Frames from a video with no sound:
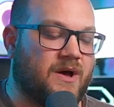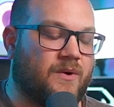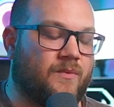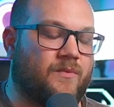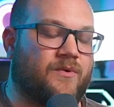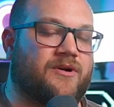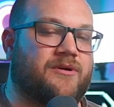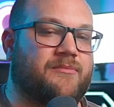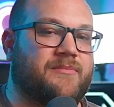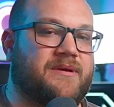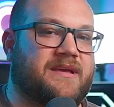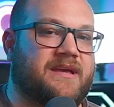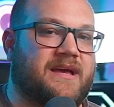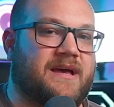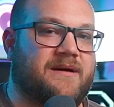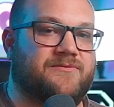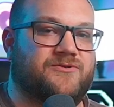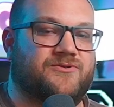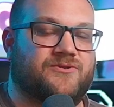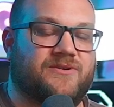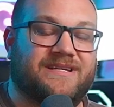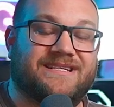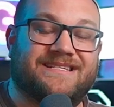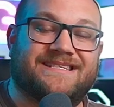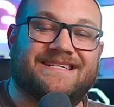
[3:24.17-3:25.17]
We're going to be
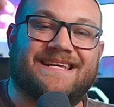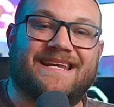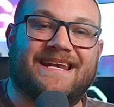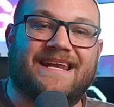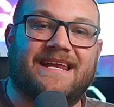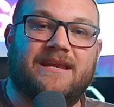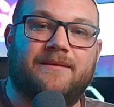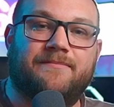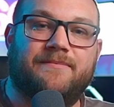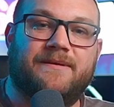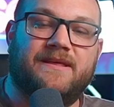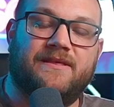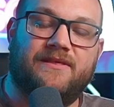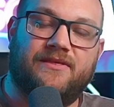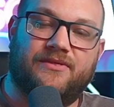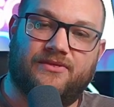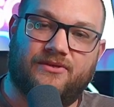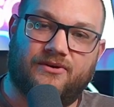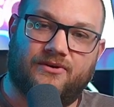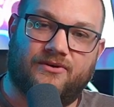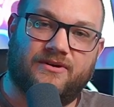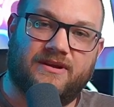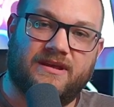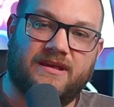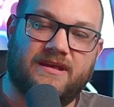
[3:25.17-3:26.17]
capturing ten eighty p
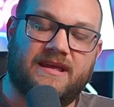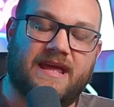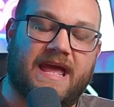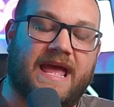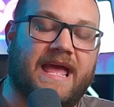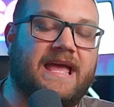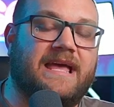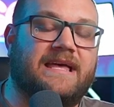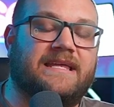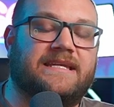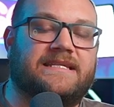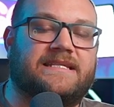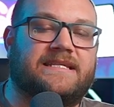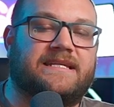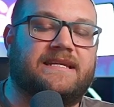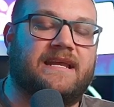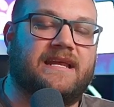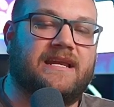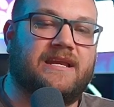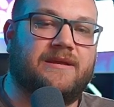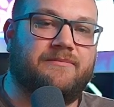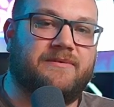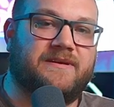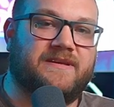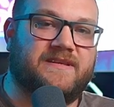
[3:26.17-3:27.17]
thirty and and ten
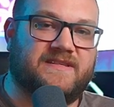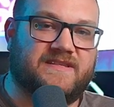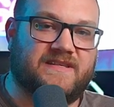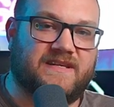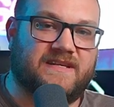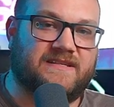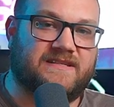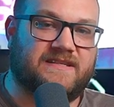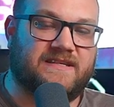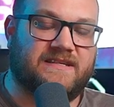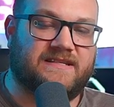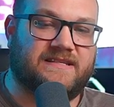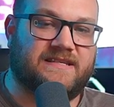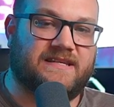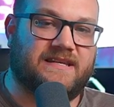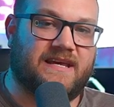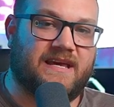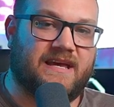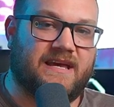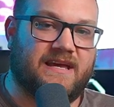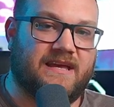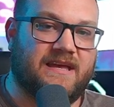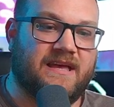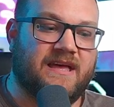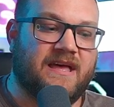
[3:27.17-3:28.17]
eighty p sixty
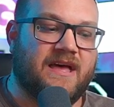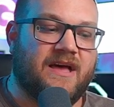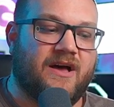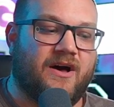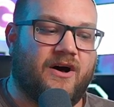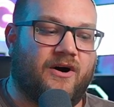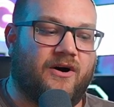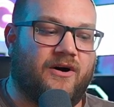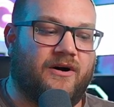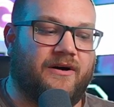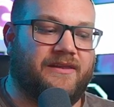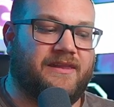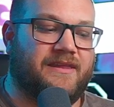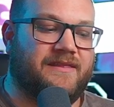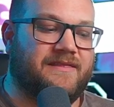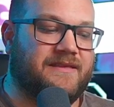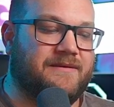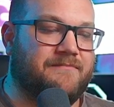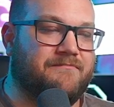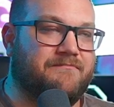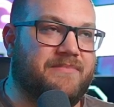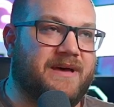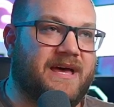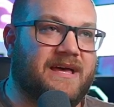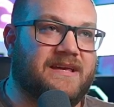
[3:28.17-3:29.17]
today on the
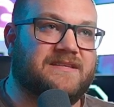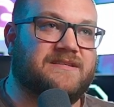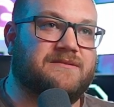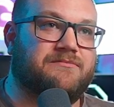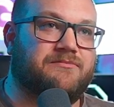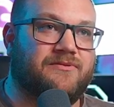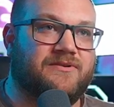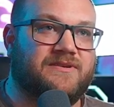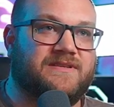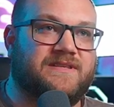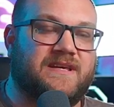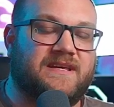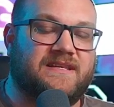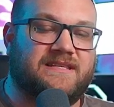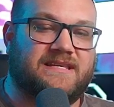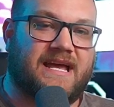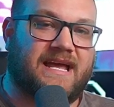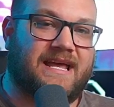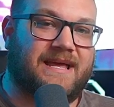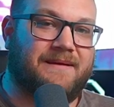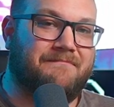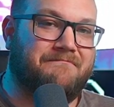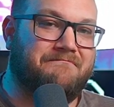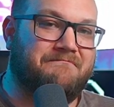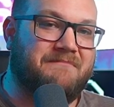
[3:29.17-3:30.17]
best presets I
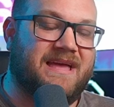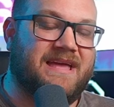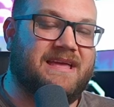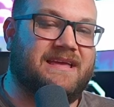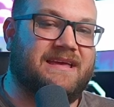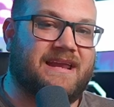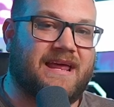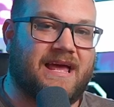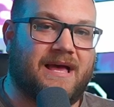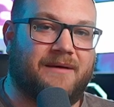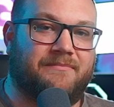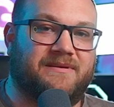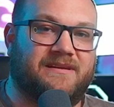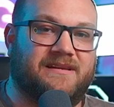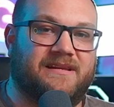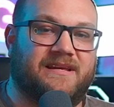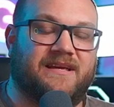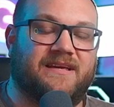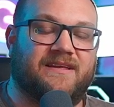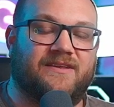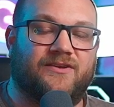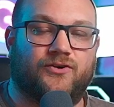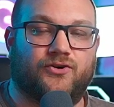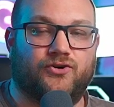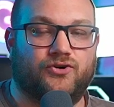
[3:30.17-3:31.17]
can make it happen to
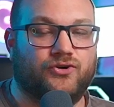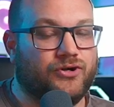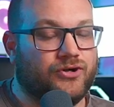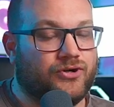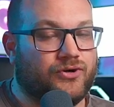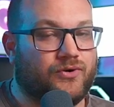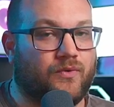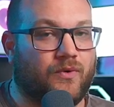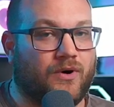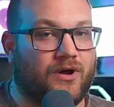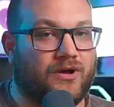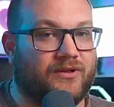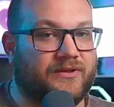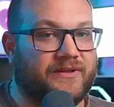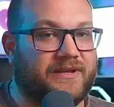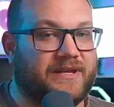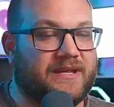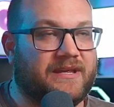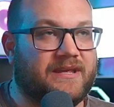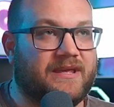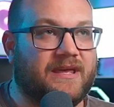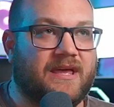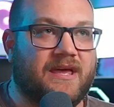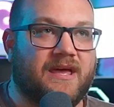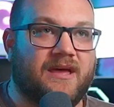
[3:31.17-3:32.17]
get good
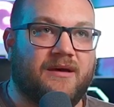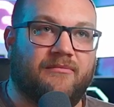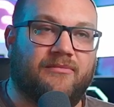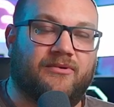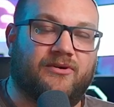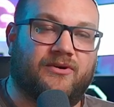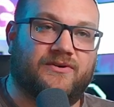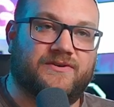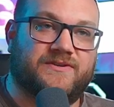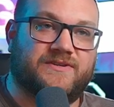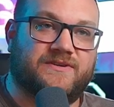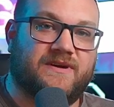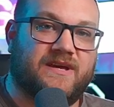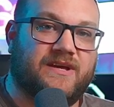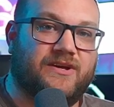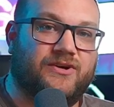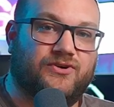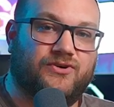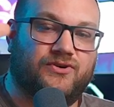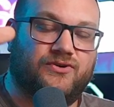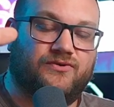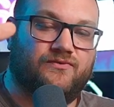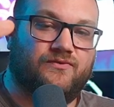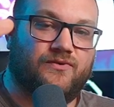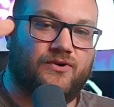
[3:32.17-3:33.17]
quality, but also a
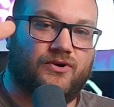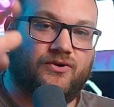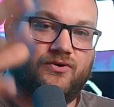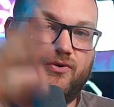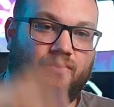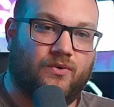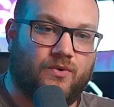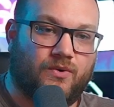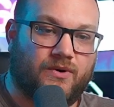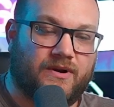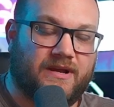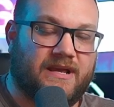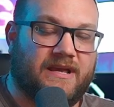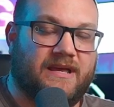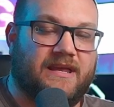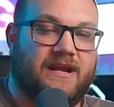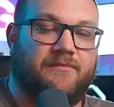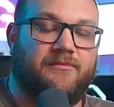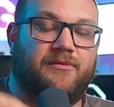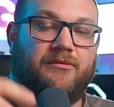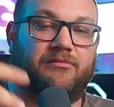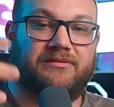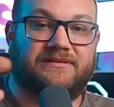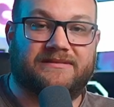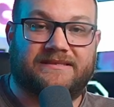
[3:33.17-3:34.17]
good recording. And I'm
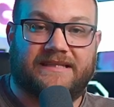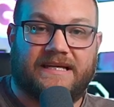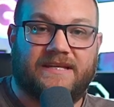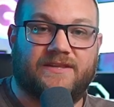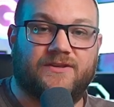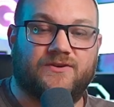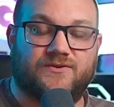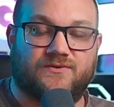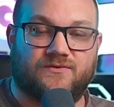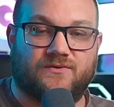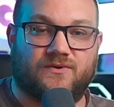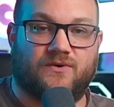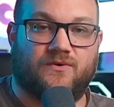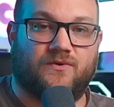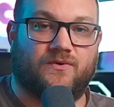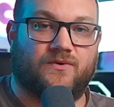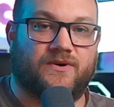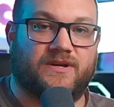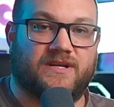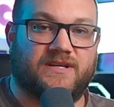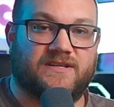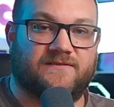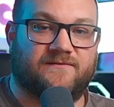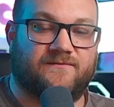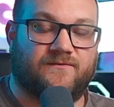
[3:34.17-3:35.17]
going to play those
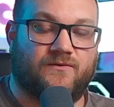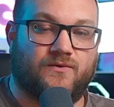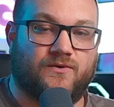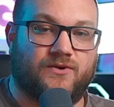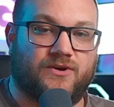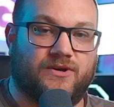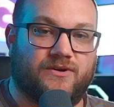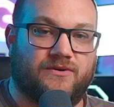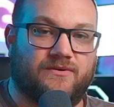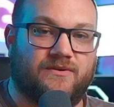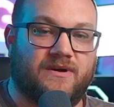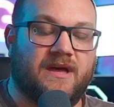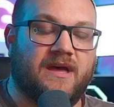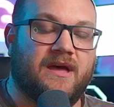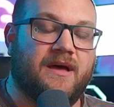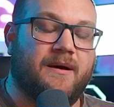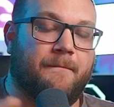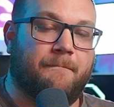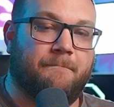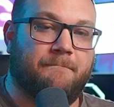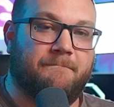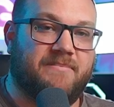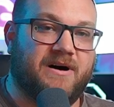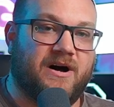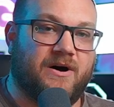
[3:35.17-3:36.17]
recordings for you
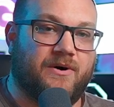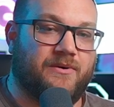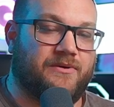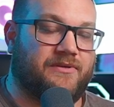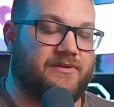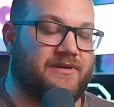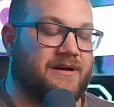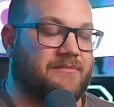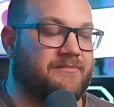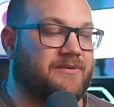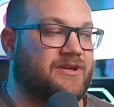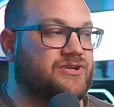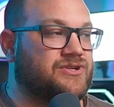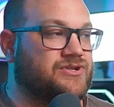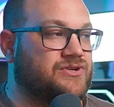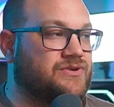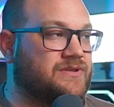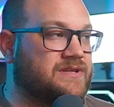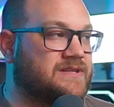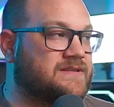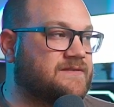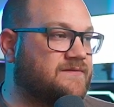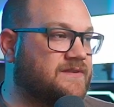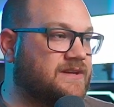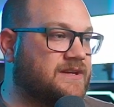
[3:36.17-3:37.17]
both. I'm going to do
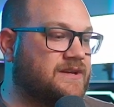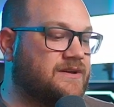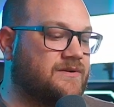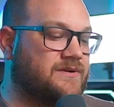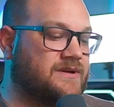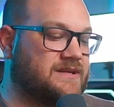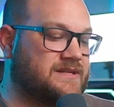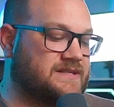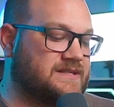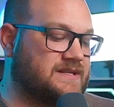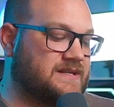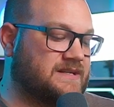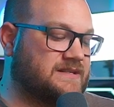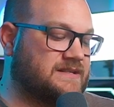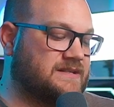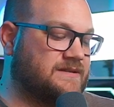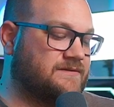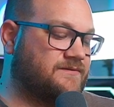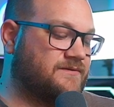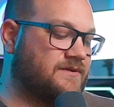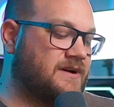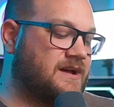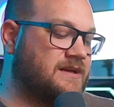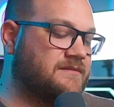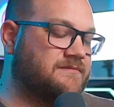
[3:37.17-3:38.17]
this video in sixty
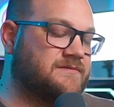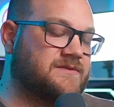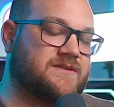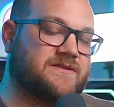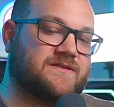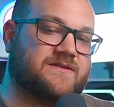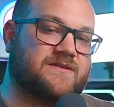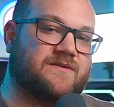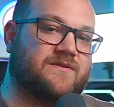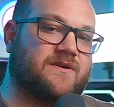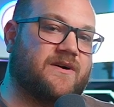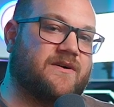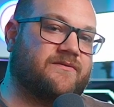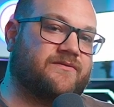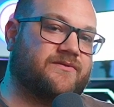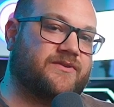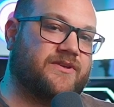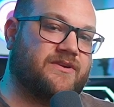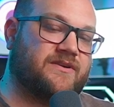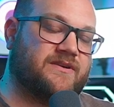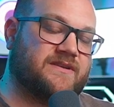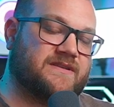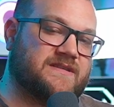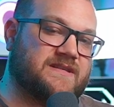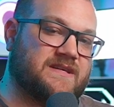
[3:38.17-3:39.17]
frames. So hopefully
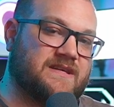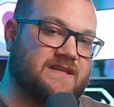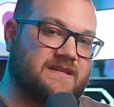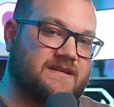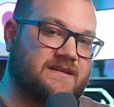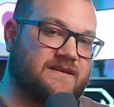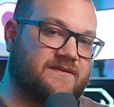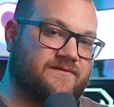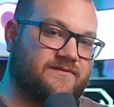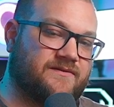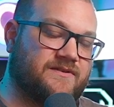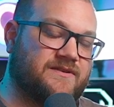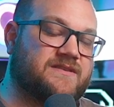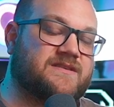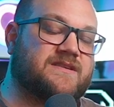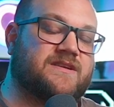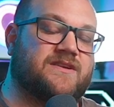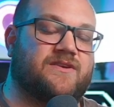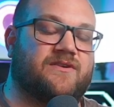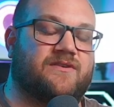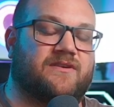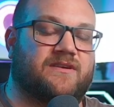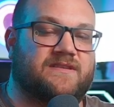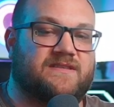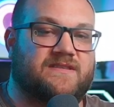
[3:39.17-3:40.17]
you can see the difference and
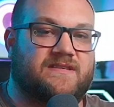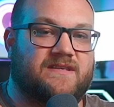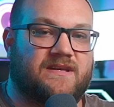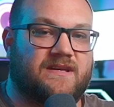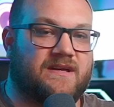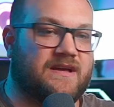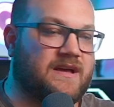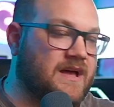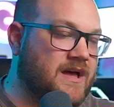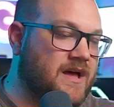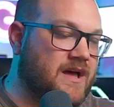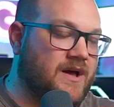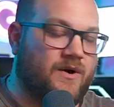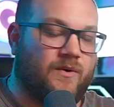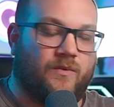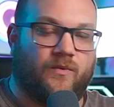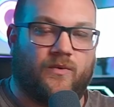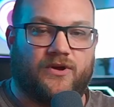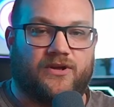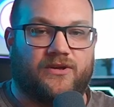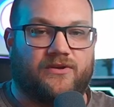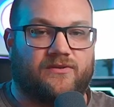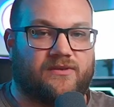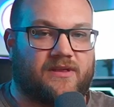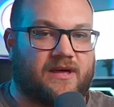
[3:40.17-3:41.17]
you can see
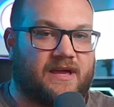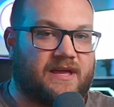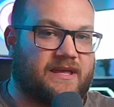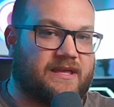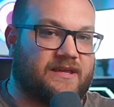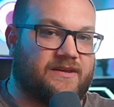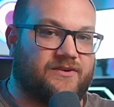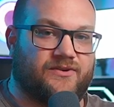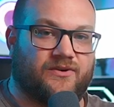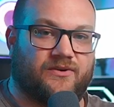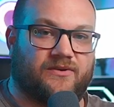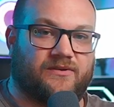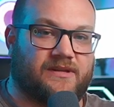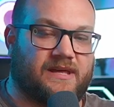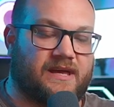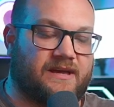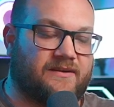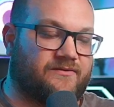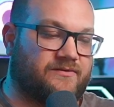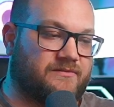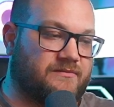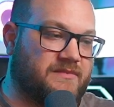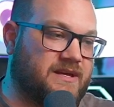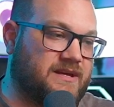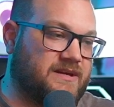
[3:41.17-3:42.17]
what you like and don't like
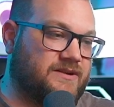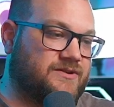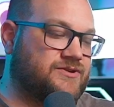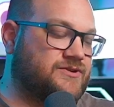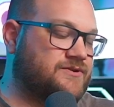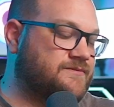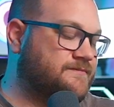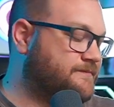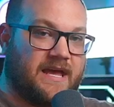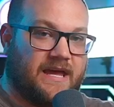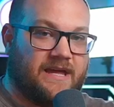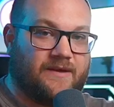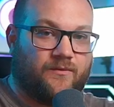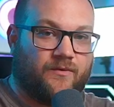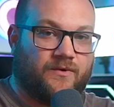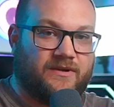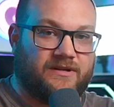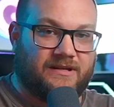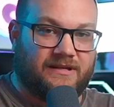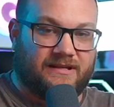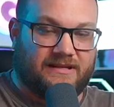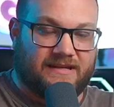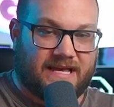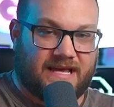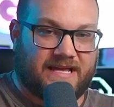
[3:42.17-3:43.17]
from each. And one
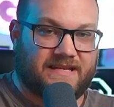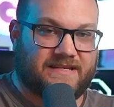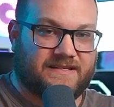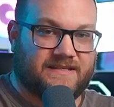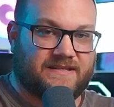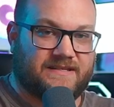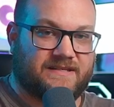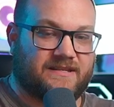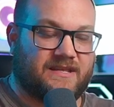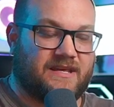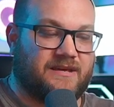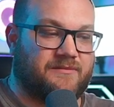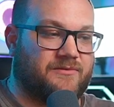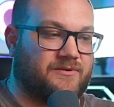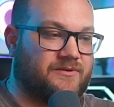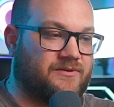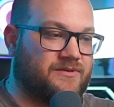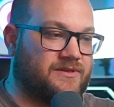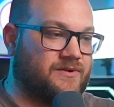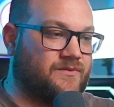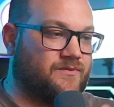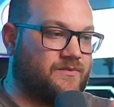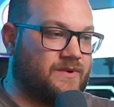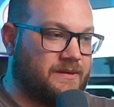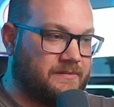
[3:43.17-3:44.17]
last disclaimer,
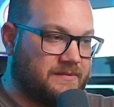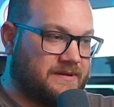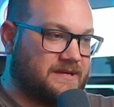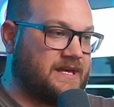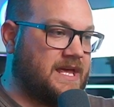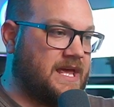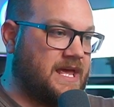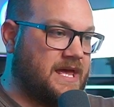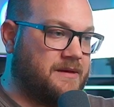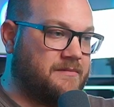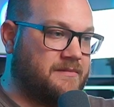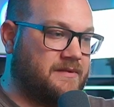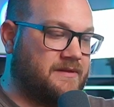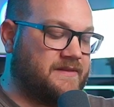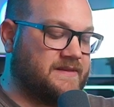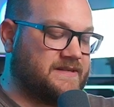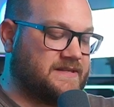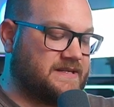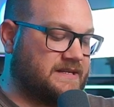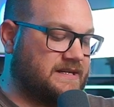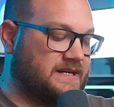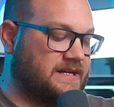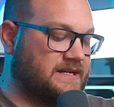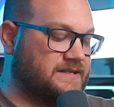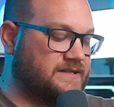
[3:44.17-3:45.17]
the webcam that's
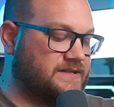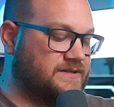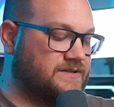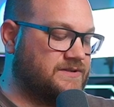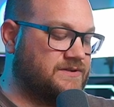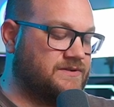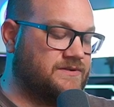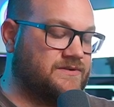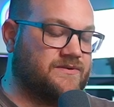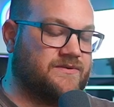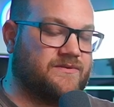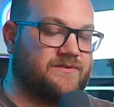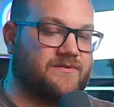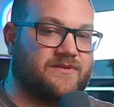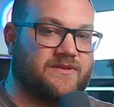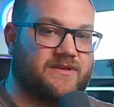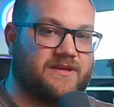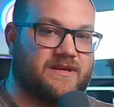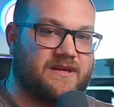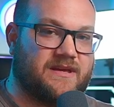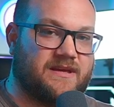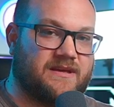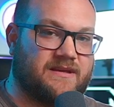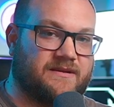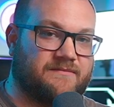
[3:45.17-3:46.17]
connected to
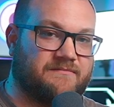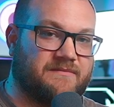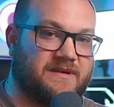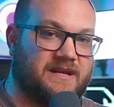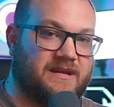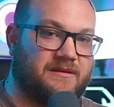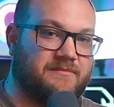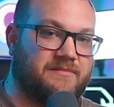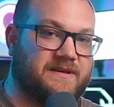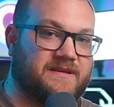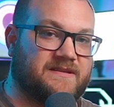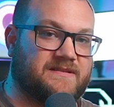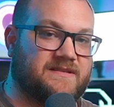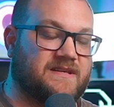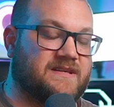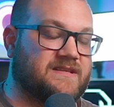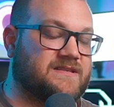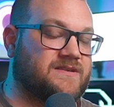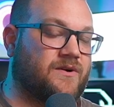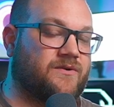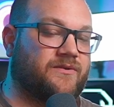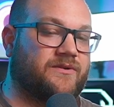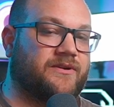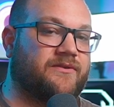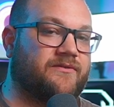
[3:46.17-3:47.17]
the mini P C is
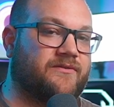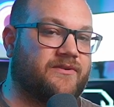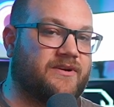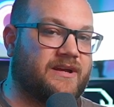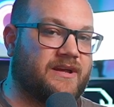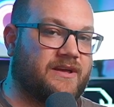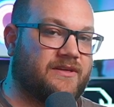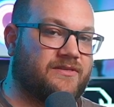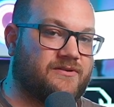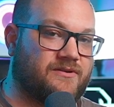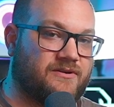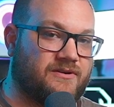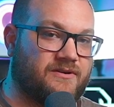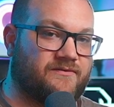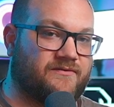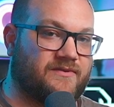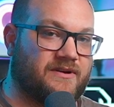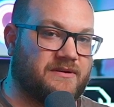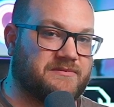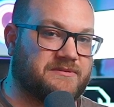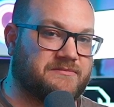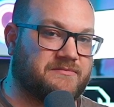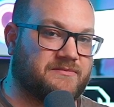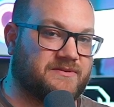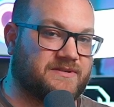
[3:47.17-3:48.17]
only running at thirty
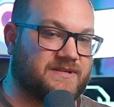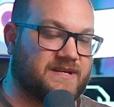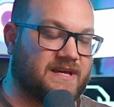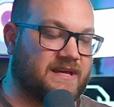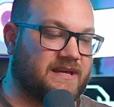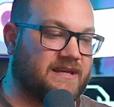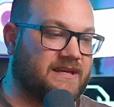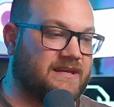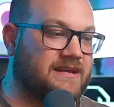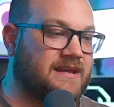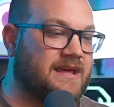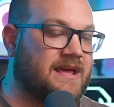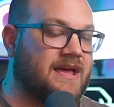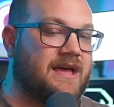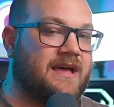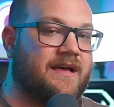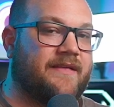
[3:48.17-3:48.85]
frames per second.